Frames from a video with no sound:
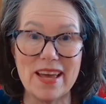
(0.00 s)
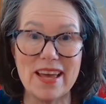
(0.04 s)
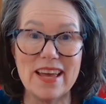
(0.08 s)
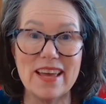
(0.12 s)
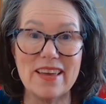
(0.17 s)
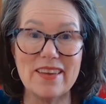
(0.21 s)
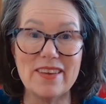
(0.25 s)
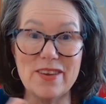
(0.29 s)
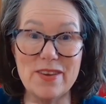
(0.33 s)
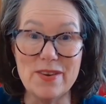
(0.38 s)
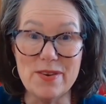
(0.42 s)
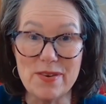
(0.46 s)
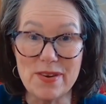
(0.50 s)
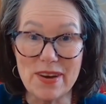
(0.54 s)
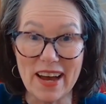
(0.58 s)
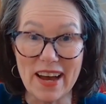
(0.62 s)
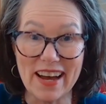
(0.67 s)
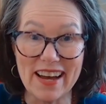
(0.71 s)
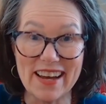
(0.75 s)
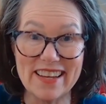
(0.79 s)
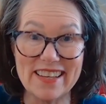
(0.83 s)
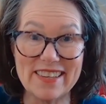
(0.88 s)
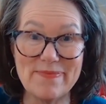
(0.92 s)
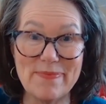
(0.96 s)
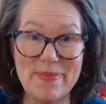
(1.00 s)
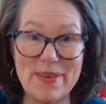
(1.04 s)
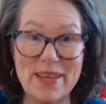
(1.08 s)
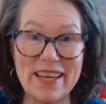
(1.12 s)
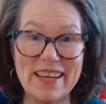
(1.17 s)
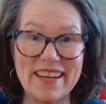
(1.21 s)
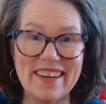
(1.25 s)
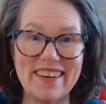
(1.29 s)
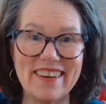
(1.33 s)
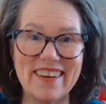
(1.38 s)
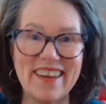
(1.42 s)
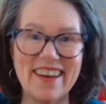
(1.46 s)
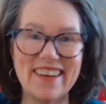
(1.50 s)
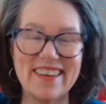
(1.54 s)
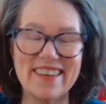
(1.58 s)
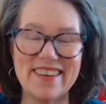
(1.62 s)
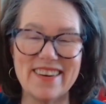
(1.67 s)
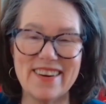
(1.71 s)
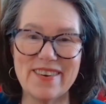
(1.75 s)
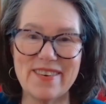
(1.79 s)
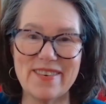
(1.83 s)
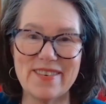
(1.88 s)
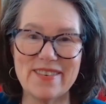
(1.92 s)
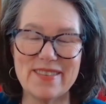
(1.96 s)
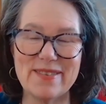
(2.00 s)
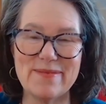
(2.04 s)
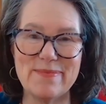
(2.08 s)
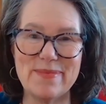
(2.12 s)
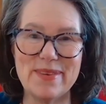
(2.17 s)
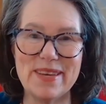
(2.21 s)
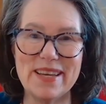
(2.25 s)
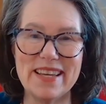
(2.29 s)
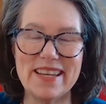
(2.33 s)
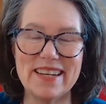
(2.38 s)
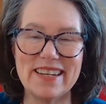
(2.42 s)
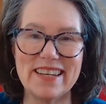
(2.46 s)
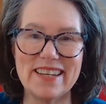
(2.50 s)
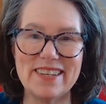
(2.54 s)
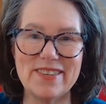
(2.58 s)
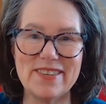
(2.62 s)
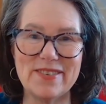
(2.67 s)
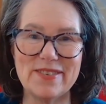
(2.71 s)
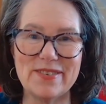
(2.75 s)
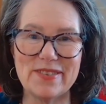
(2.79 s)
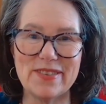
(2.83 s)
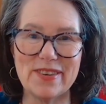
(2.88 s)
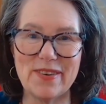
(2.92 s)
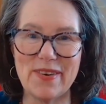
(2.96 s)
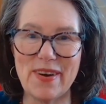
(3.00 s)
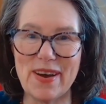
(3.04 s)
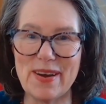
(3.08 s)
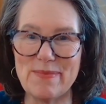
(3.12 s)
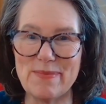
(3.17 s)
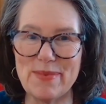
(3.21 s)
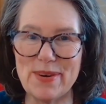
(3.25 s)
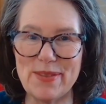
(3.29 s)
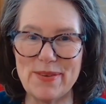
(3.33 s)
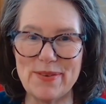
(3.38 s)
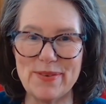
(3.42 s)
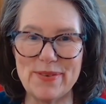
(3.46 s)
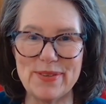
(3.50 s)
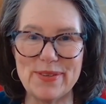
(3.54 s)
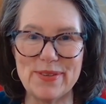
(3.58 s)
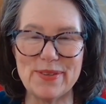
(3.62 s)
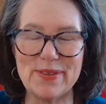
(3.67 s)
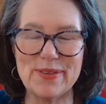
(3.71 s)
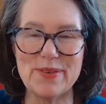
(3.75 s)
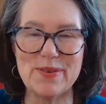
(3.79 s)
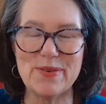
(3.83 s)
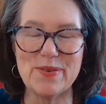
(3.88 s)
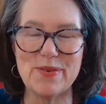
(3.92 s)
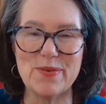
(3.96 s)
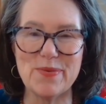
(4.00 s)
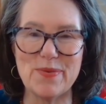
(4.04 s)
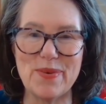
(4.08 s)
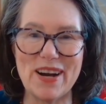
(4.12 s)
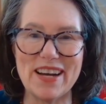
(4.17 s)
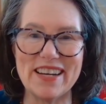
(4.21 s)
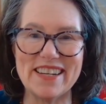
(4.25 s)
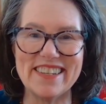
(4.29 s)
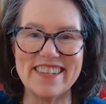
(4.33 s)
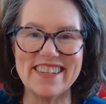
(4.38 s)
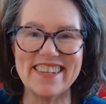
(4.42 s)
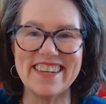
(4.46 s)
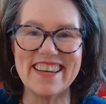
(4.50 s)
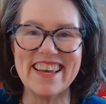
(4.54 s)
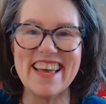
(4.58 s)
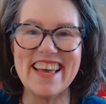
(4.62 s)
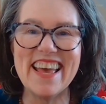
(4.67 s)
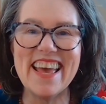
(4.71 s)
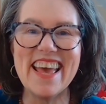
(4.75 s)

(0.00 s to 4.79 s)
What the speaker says: You guys, being a lot younger than me, unless you're the grandmothers who are watching,